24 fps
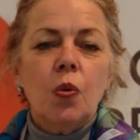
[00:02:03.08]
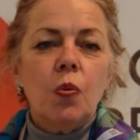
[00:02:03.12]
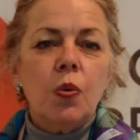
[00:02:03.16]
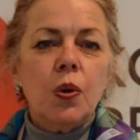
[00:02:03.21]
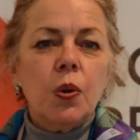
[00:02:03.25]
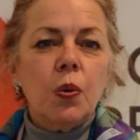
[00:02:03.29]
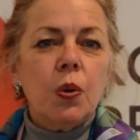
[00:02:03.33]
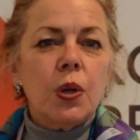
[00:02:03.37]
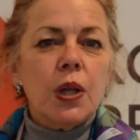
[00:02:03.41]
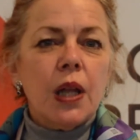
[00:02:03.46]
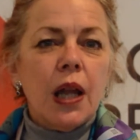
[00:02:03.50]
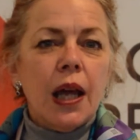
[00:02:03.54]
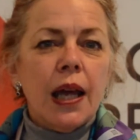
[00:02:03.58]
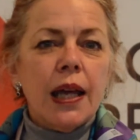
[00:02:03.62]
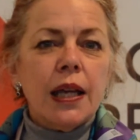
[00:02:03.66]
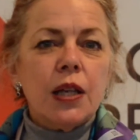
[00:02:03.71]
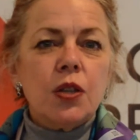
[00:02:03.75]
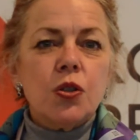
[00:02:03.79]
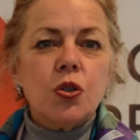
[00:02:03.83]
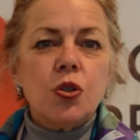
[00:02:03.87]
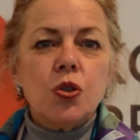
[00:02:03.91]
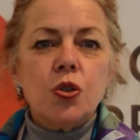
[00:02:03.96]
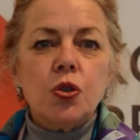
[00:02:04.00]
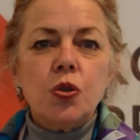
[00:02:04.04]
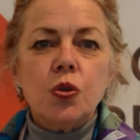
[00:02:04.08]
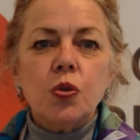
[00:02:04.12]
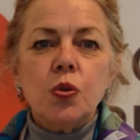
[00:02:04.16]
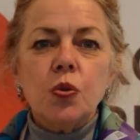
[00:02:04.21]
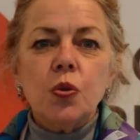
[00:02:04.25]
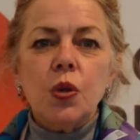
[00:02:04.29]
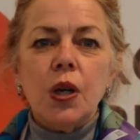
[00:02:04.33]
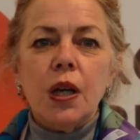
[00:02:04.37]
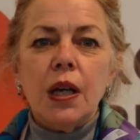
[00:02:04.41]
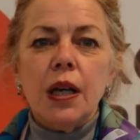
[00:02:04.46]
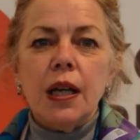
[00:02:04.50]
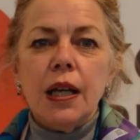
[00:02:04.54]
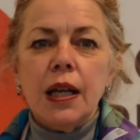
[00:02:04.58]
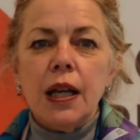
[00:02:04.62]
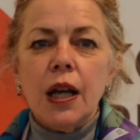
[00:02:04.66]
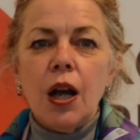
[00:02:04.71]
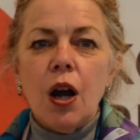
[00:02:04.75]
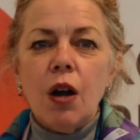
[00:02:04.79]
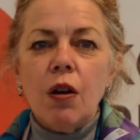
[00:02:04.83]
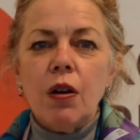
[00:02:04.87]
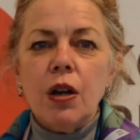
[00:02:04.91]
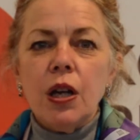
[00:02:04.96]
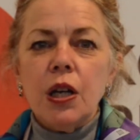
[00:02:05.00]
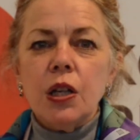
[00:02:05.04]
We would like to
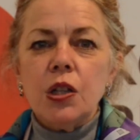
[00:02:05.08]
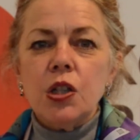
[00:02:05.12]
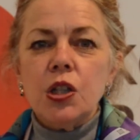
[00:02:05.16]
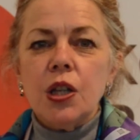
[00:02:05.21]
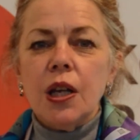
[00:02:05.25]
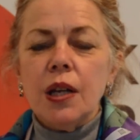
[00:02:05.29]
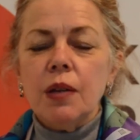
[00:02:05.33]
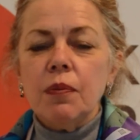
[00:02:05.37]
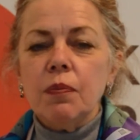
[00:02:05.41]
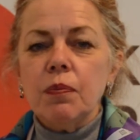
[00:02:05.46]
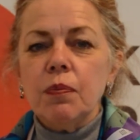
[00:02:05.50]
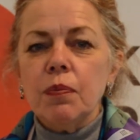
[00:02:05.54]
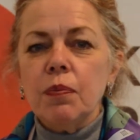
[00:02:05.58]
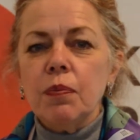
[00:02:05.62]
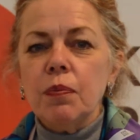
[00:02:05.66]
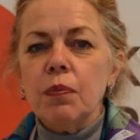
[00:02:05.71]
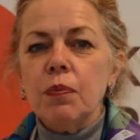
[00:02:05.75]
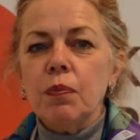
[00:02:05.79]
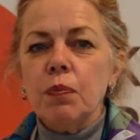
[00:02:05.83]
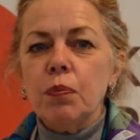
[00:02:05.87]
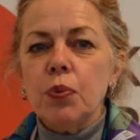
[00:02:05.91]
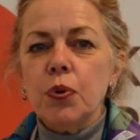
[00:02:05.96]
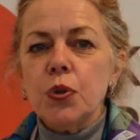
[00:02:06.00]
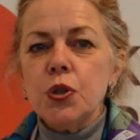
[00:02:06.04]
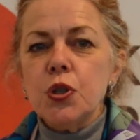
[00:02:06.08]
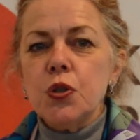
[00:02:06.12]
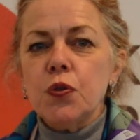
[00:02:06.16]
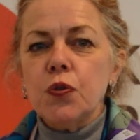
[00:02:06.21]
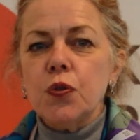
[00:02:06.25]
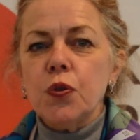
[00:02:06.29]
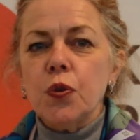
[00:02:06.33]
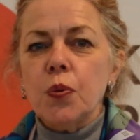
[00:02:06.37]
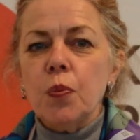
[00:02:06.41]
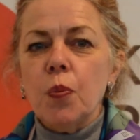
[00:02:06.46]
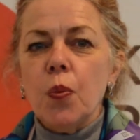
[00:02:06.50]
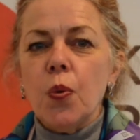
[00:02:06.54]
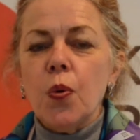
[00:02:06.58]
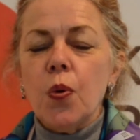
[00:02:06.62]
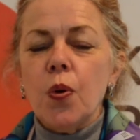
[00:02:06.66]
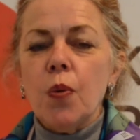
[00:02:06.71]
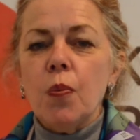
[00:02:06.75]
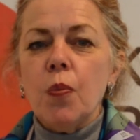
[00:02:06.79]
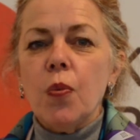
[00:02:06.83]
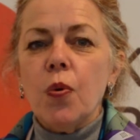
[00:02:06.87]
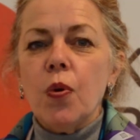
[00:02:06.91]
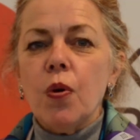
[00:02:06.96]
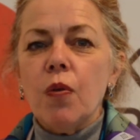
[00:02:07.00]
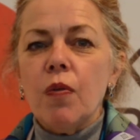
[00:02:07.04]
encourage and push for more
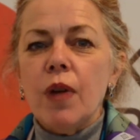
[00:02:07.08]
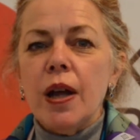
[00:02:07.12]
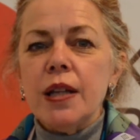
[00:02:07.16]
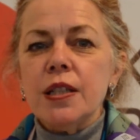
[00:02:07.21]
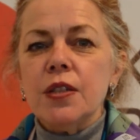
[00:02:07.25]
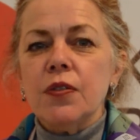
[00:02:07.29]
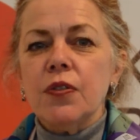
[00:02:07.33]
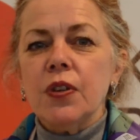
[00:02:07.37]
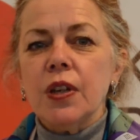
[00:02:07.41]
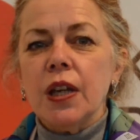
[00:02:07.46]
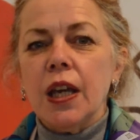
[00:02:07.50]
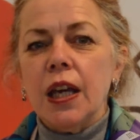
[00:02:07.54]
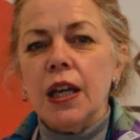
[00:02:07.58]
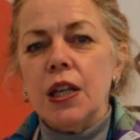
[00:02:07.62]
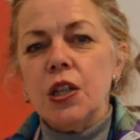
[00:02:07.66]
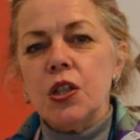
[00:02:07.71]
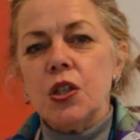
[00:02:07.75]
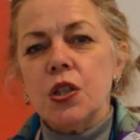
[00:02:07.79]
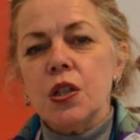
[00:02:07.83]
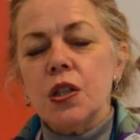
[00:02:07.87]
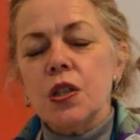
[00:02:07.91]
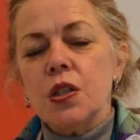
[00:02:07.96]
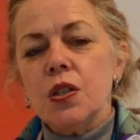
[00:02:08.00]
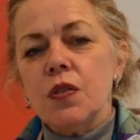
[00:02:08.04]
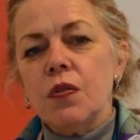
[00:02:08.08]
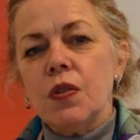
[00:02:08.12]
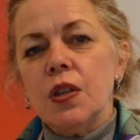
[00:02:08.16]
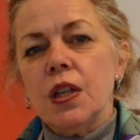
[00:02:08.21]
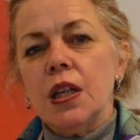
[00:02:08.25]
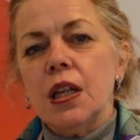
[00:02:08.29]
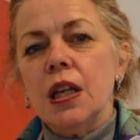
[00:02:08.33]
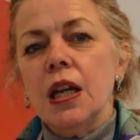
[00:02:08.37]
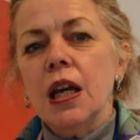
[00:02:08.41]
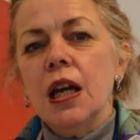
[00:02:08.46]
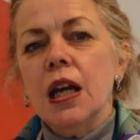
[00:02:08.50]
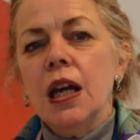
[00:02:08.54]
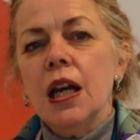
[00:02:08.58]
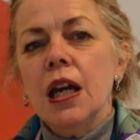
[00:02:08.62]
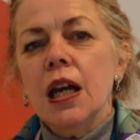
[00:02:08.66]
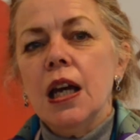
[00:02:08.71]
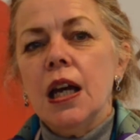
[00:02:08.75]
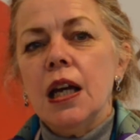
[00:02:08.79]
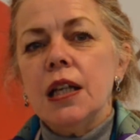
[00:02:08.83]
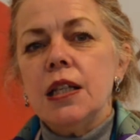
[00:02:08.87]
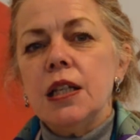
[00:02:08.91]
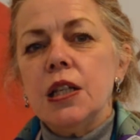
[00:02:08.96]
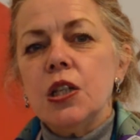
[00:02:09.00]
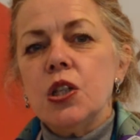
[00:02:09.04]
and more ratifications of the
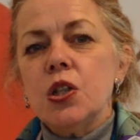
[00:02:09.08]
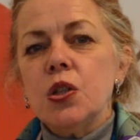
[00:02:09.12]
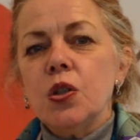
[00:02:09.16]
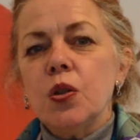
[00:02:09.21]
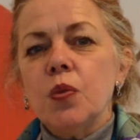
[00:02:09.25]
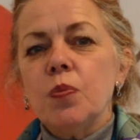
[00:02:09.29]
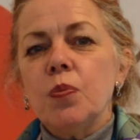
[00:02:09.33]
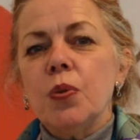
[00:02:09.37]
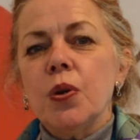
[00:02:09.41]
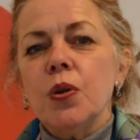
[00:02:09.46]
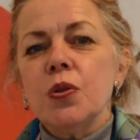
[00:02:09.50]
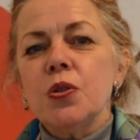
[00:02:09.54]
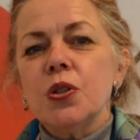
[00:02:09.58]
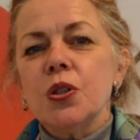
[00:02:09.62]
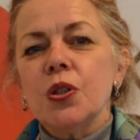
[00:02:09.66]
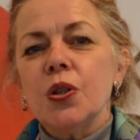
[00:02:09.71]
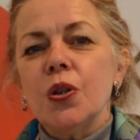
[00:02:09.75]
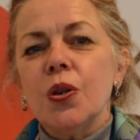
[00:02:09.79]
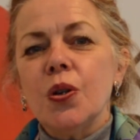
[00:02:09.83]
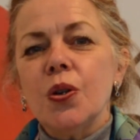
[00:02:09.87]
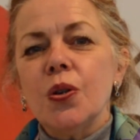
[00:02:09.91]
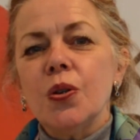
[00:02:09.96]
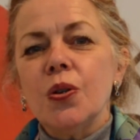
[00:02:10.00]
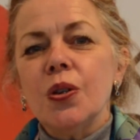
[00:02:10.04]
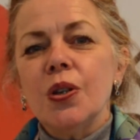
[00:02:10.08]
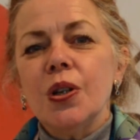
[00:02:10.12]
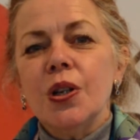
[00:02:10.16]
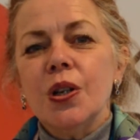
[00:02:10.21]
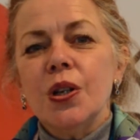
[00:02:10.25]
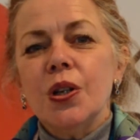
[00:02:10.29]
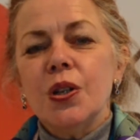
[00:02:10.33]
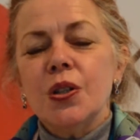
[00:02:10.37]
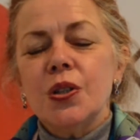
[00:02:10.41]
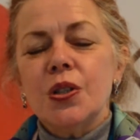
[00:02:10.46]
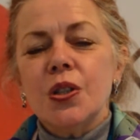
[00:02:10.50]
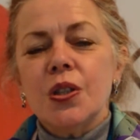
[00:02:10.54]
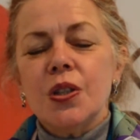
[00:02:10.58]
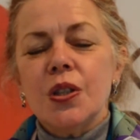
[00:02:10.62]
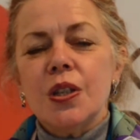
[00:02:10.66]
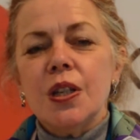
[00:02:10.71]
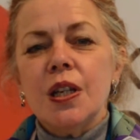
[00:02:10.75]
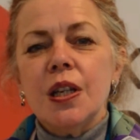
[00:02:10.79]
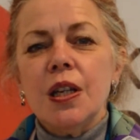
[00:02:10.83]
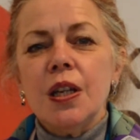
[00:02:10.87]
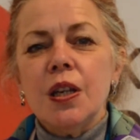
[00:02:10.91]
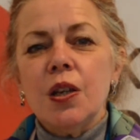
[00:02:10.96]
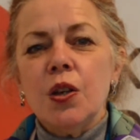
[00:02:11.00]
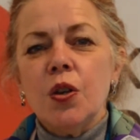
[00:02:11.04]
additional protocol to
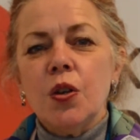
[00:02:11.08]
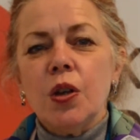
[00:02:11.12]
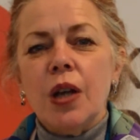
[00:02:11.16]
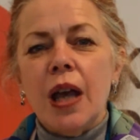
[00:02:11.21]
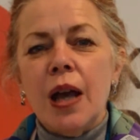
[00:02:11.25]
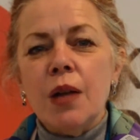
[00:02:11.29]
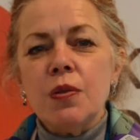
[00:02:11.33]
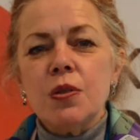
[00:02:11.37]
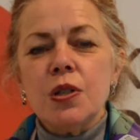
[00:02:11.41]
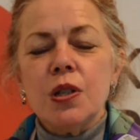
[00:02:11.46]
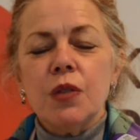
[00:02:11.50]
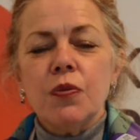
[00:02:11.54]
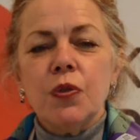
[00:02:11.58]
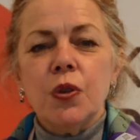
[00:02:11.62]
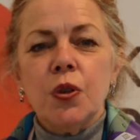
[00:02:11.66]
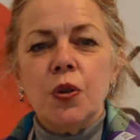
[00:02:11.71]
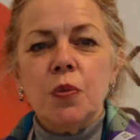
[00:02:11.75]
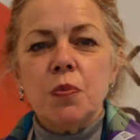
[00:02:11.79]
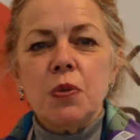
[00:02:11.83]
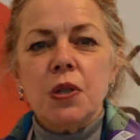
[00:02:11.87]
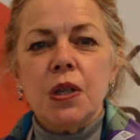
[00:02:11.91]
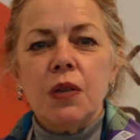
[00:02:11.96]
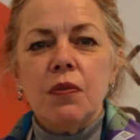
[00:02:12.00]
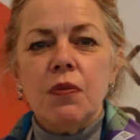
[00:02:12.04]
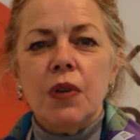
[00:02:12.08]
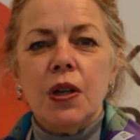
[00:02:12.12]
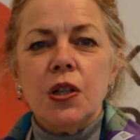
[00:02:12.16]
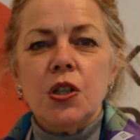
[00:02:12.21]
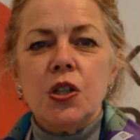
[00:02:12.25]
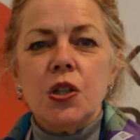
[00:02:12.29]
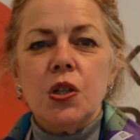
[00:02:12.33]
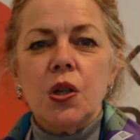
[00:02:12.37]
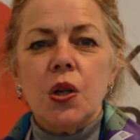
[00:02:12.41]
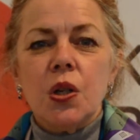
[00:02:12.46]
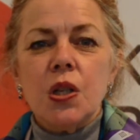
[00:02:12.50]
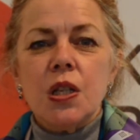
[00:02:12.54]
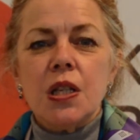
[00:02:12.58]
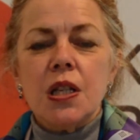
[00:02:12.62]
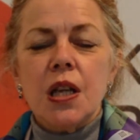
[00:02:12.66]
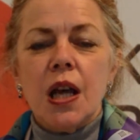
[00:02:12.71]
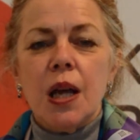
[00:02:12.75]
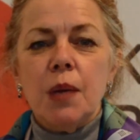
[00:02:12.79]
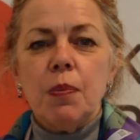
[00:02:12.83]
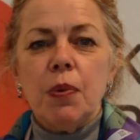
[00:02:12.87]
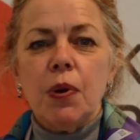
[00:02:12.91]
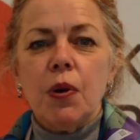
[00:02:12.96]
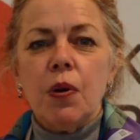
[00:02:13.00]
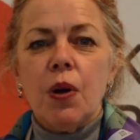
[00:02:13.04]
the Council of Europe's Convention on
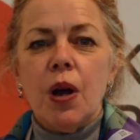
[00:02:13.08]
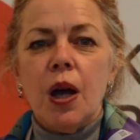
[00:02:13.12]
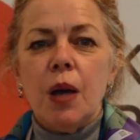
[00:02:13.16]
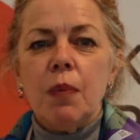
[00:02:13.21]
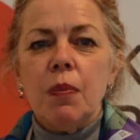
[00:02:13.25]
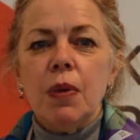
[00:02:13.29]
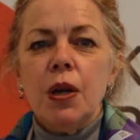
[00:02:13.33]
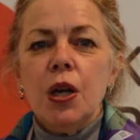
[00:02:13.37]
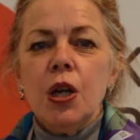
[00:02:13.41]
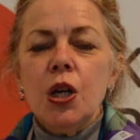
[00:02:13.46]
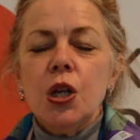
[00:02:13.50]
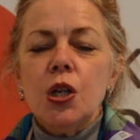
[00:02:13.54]
Cybercrime.